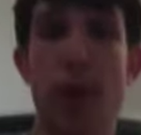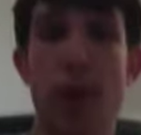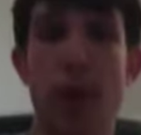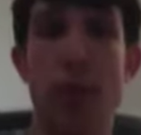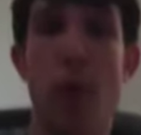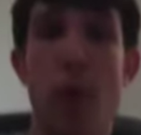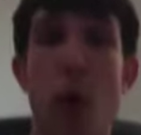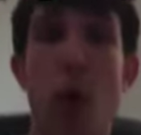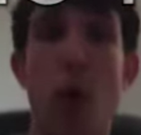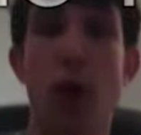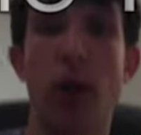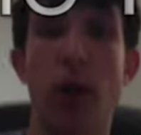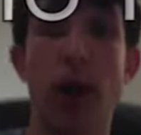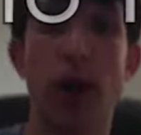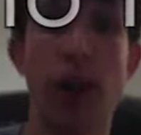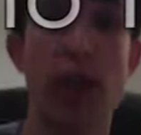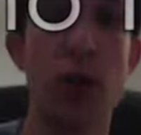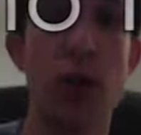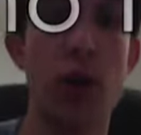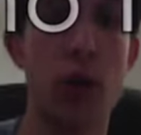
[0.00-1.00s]
to par like
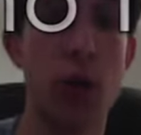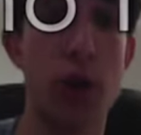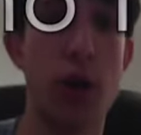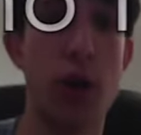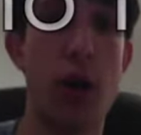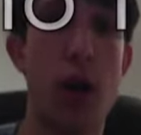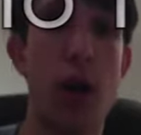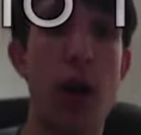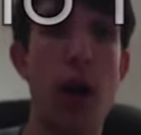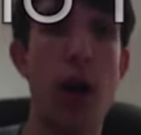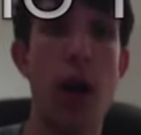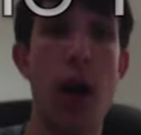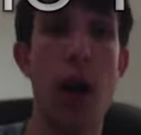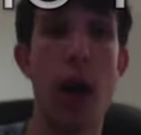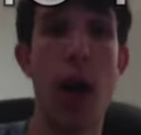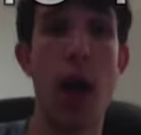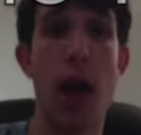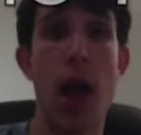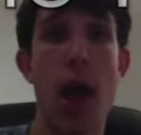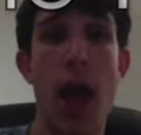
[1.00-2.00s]
they usually are.
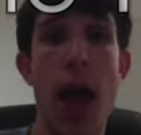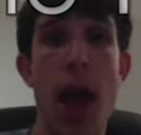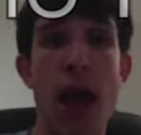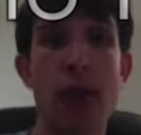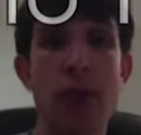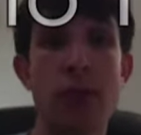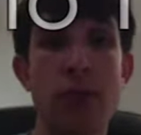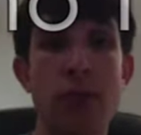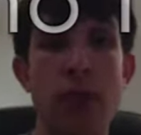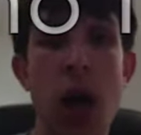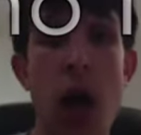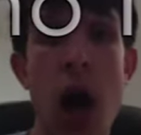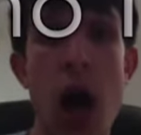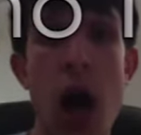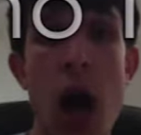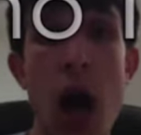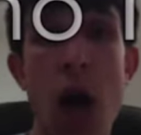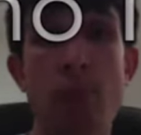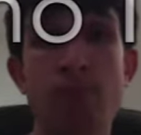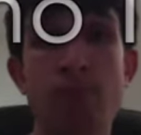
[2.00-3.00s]
And
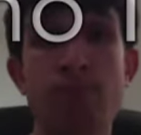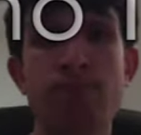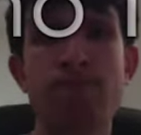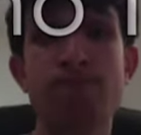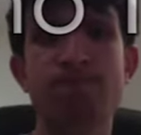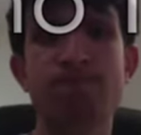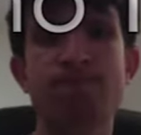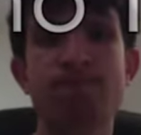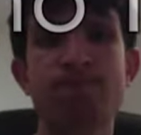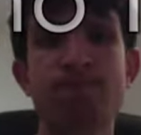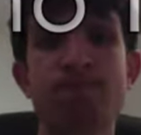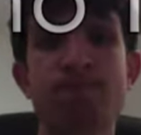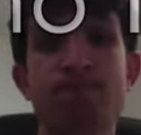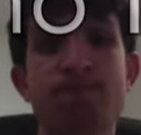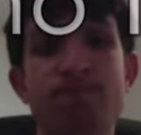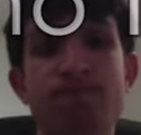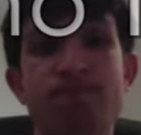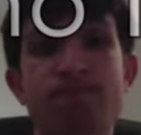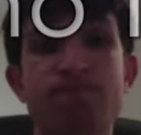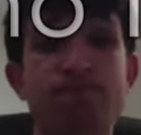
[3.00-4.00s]
um,
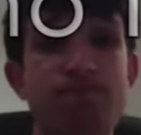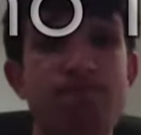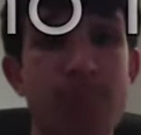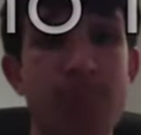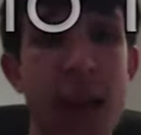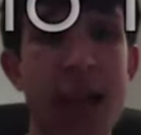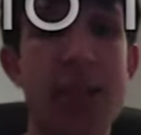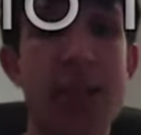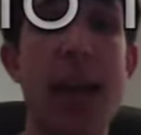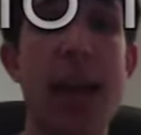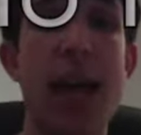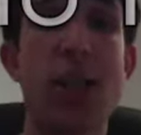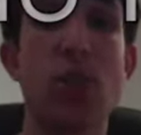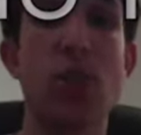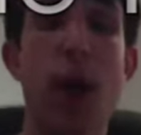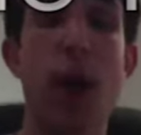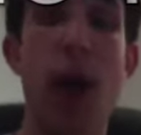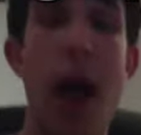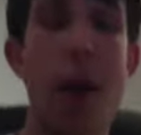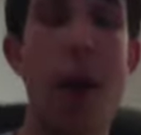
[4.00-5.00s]
that's that. So
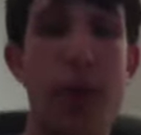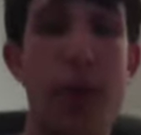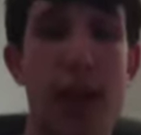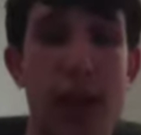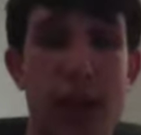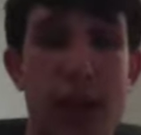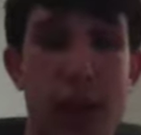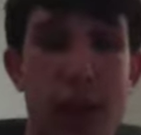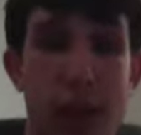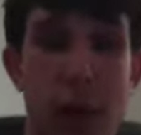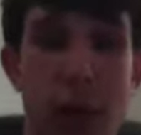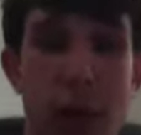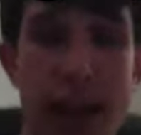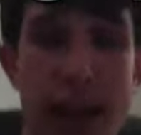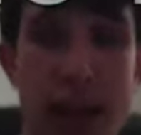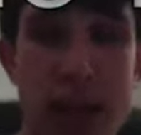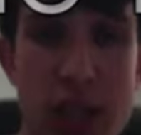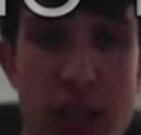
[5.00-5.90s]
I, I, predict that they'll, I guess